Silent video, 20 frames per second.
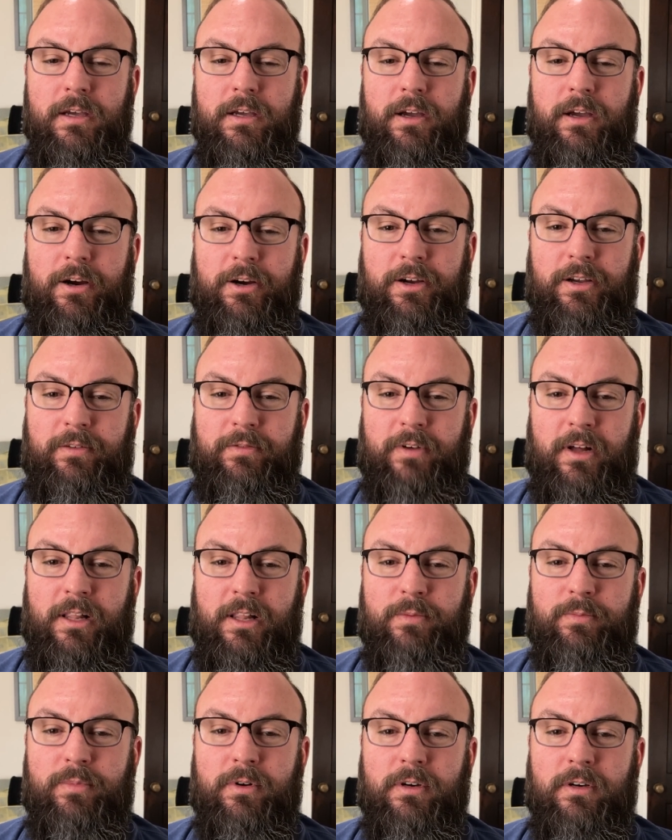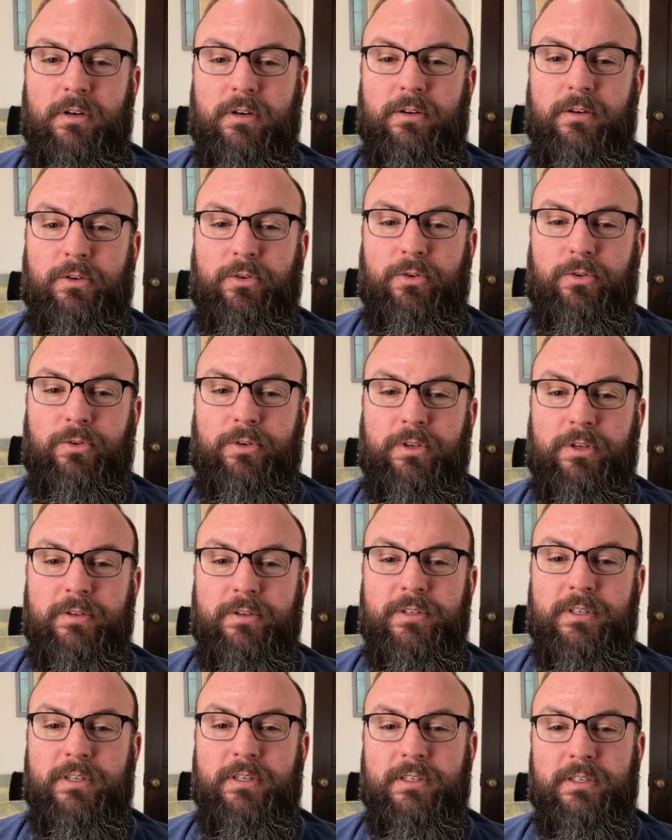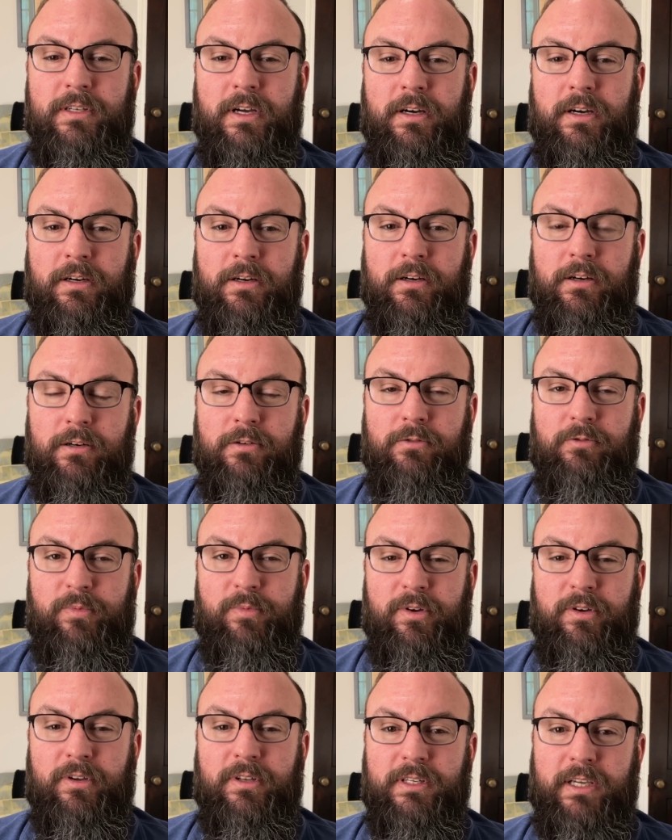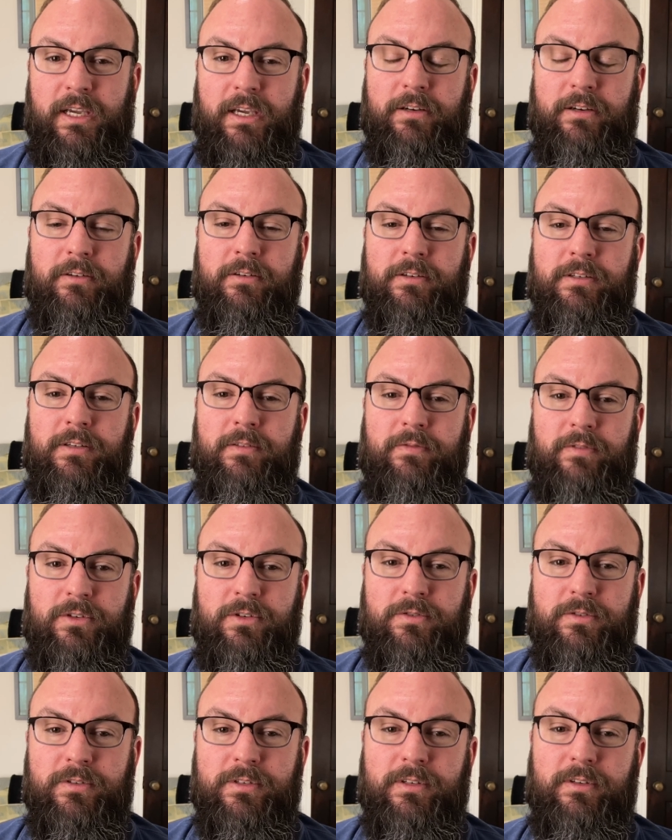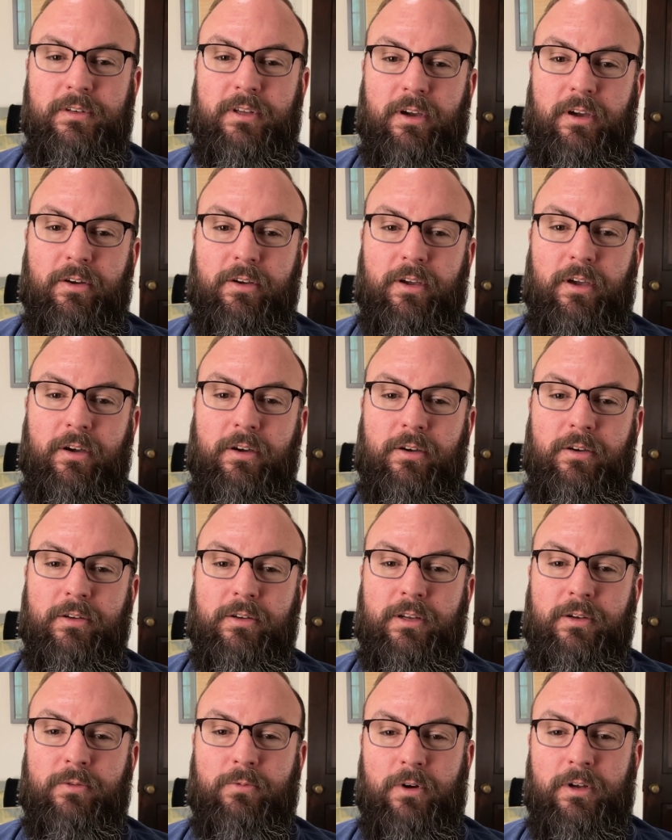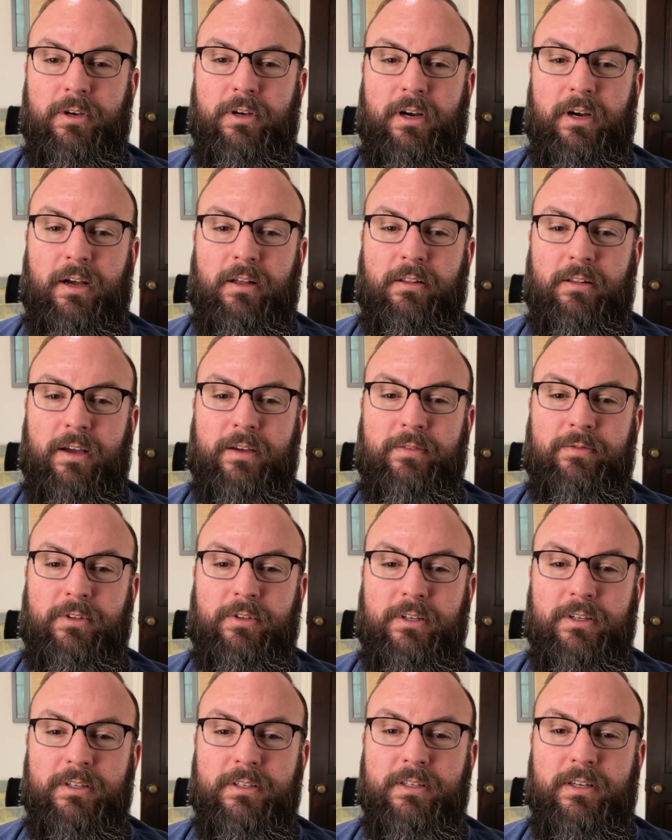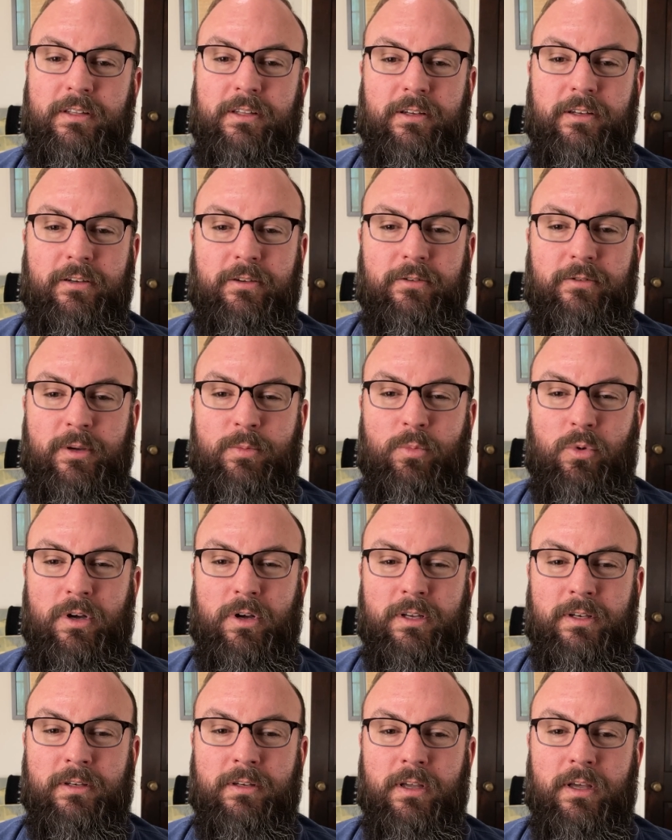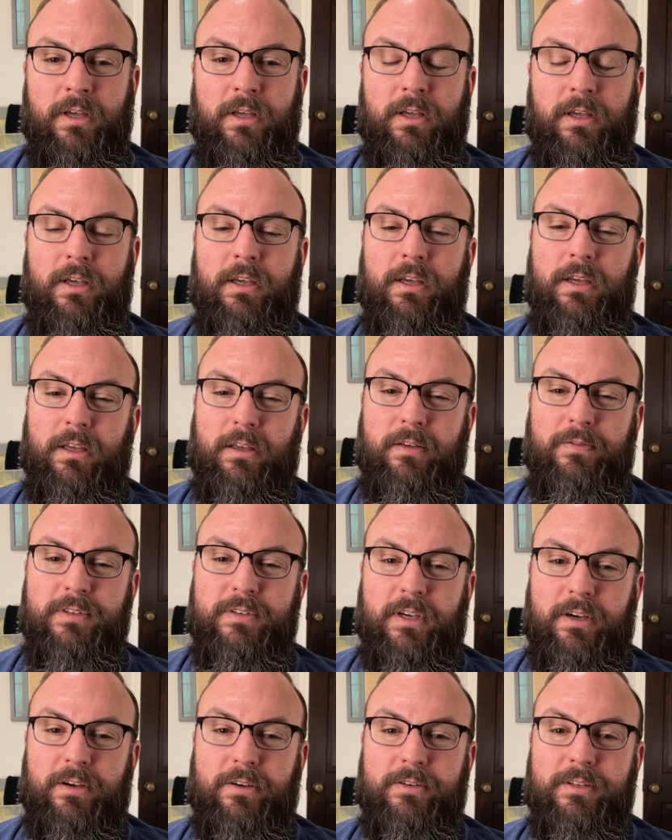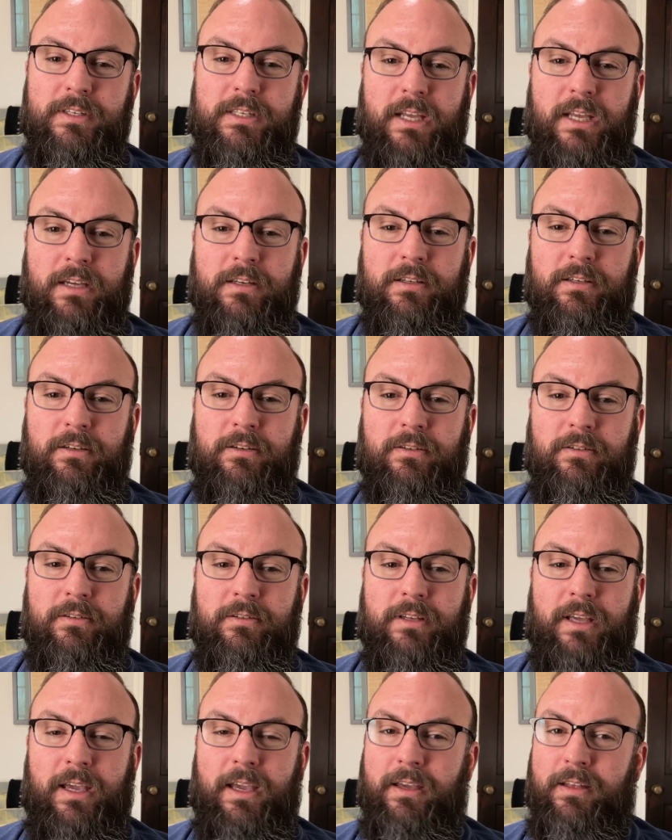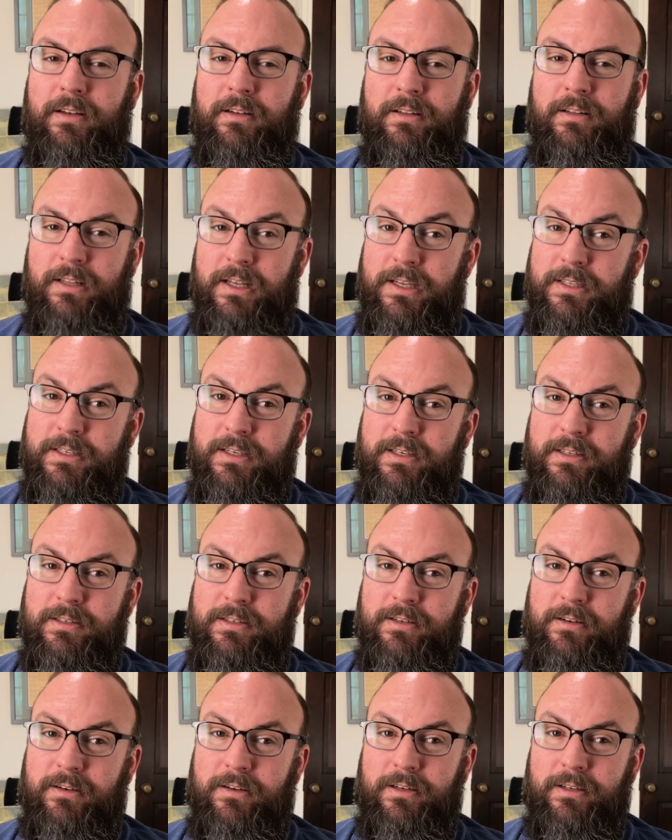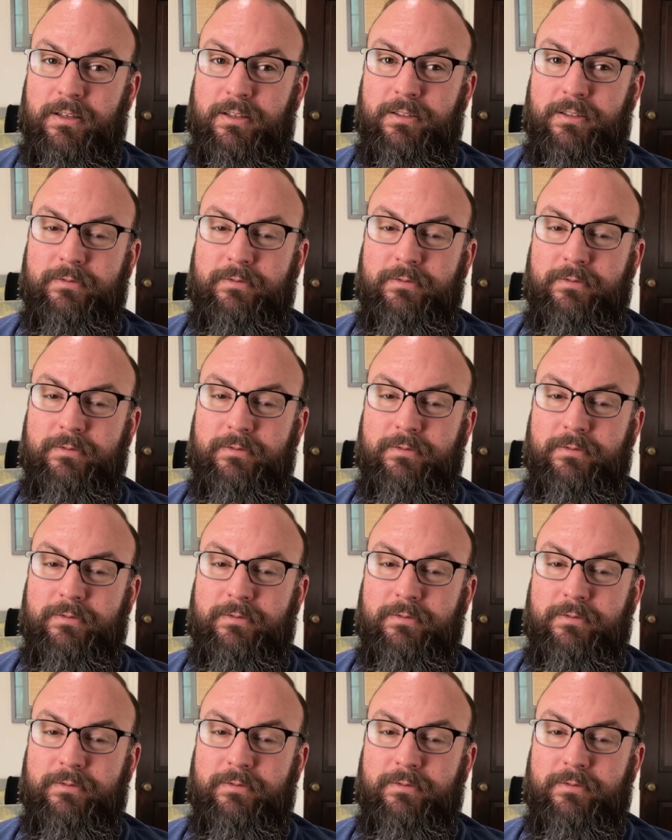Are you a developer who uses Docker and remote containers in Visual Studio Code and wonder how life looks on the new M1? If so, stay tuned and let's get started.